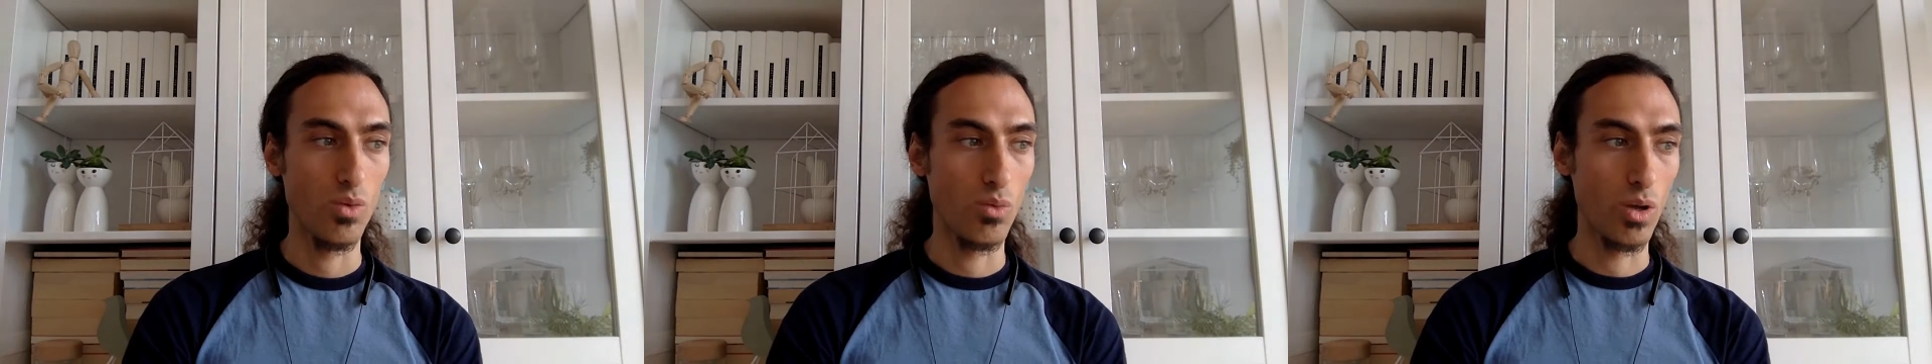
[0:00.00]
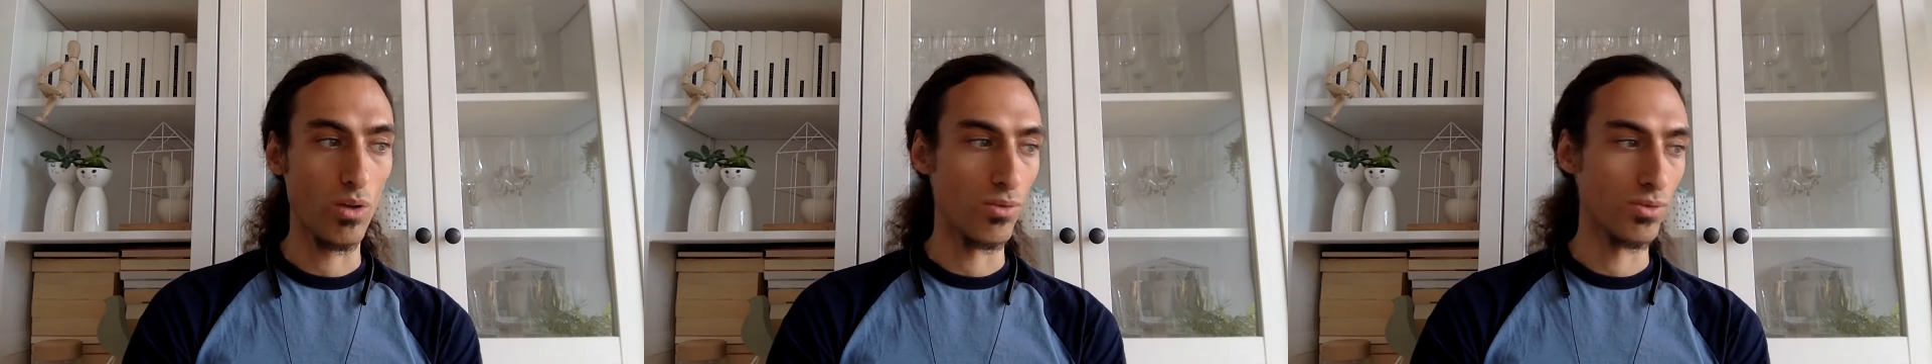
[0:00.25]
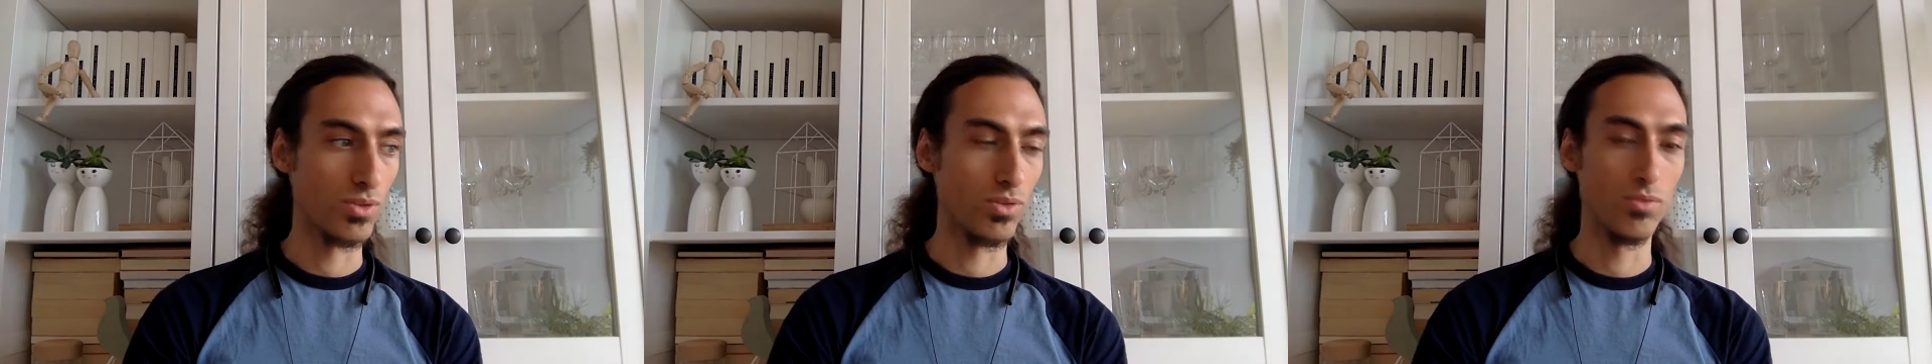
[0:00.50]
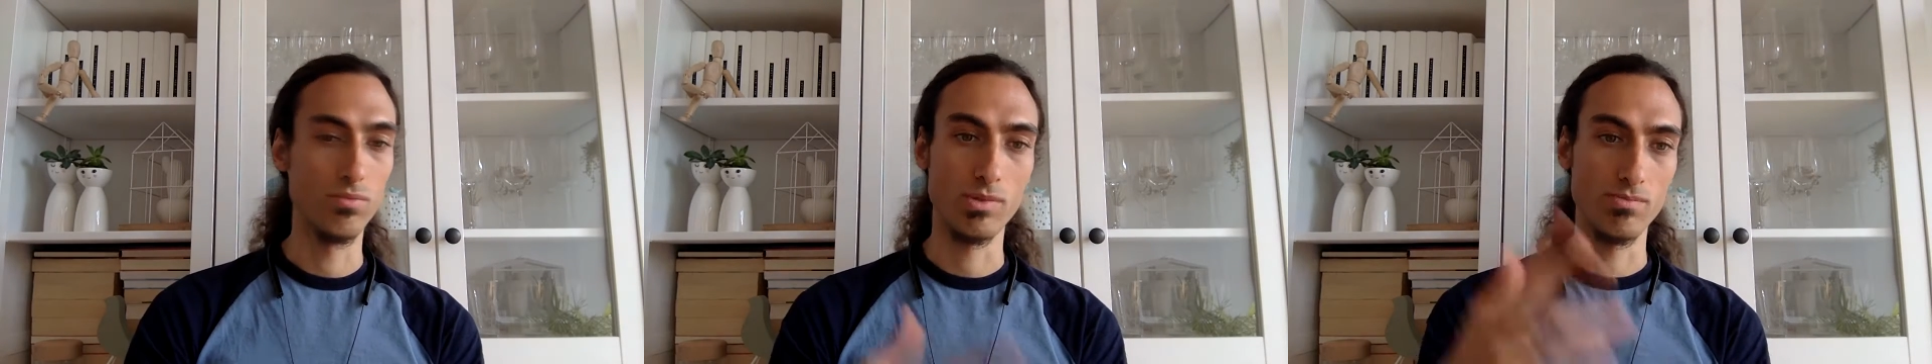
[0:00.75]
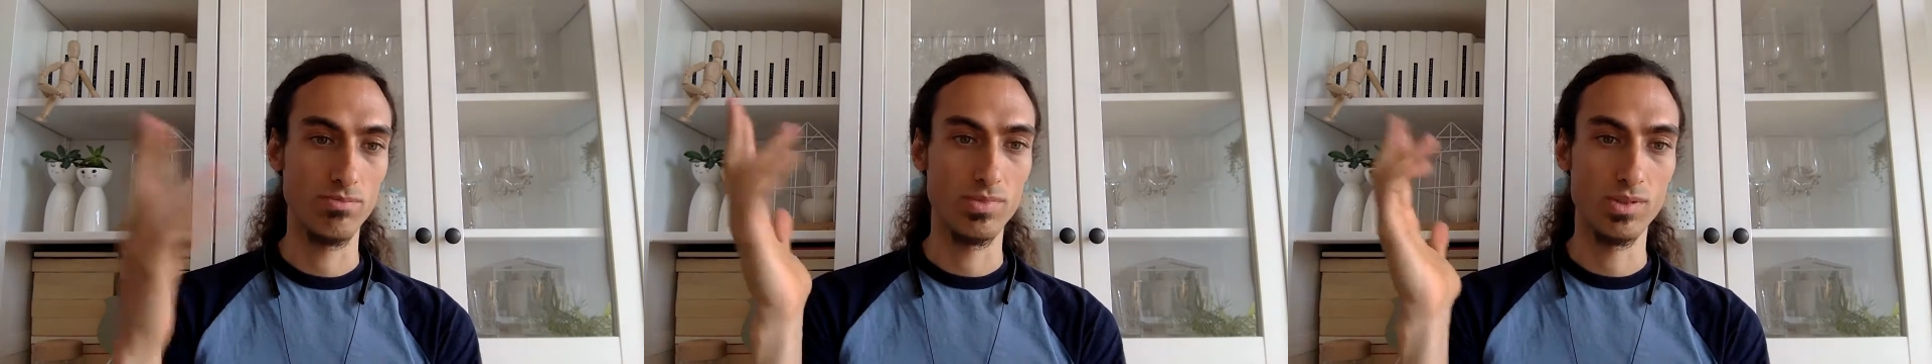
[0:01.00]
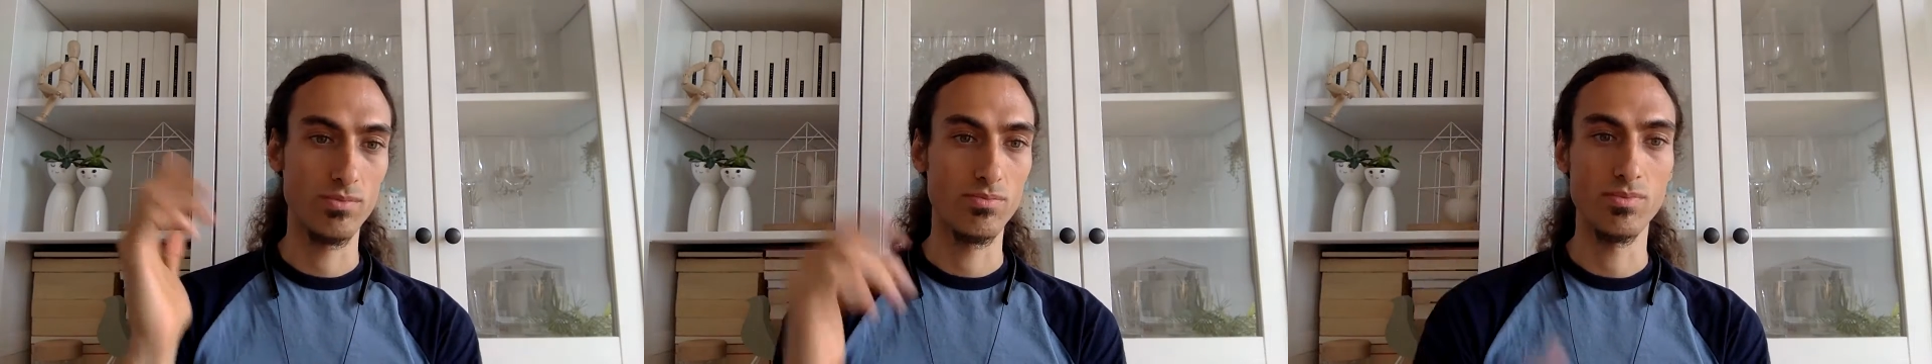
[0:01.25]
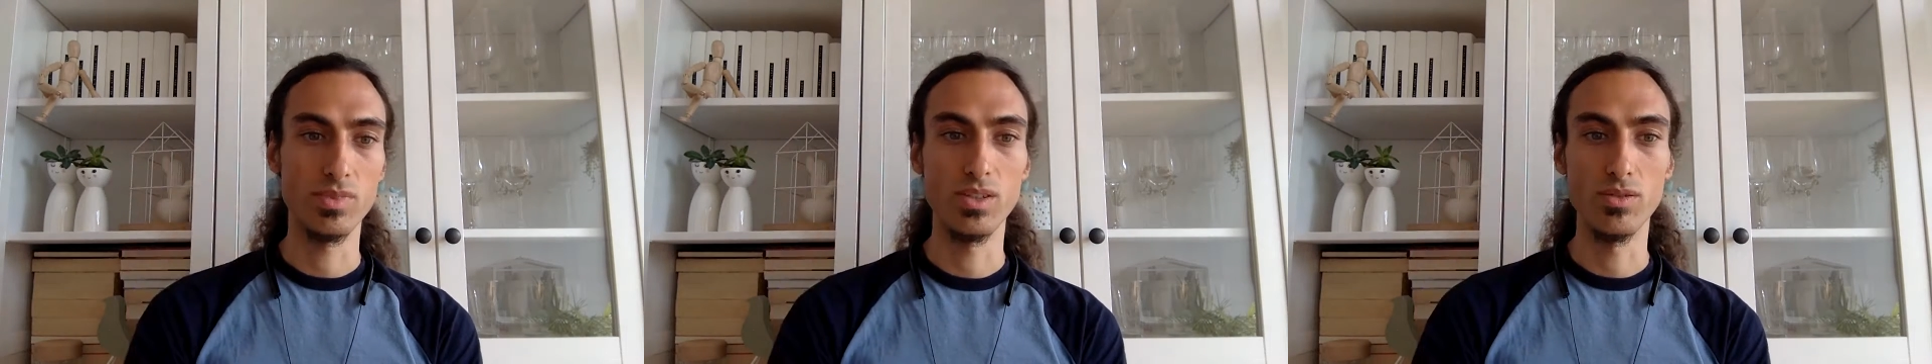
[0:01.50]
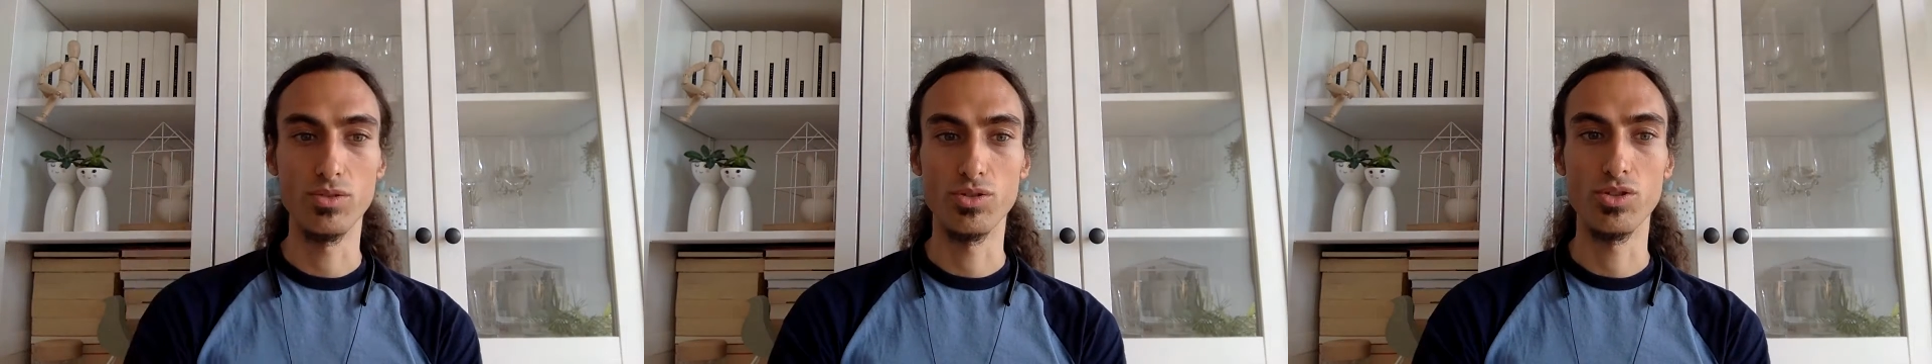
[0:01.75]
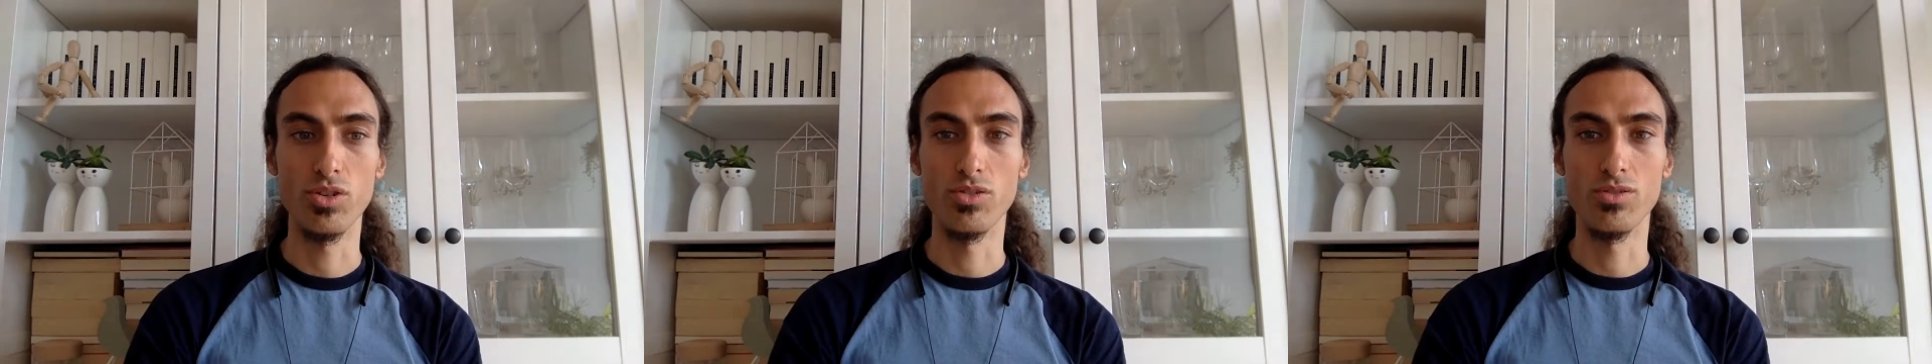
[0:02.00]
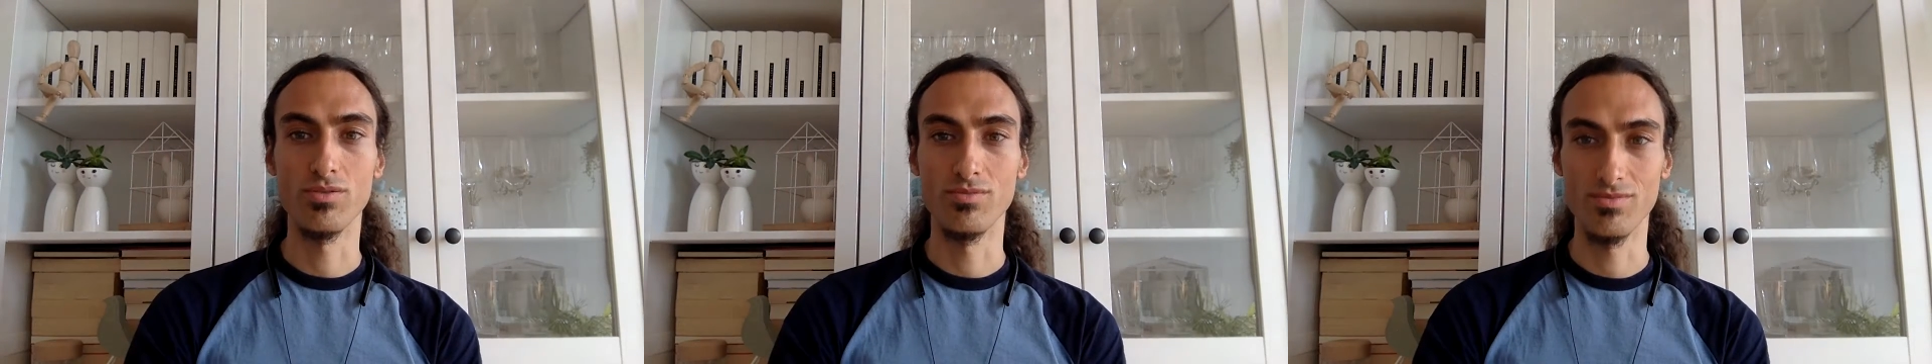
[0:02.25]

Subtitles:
well, you should,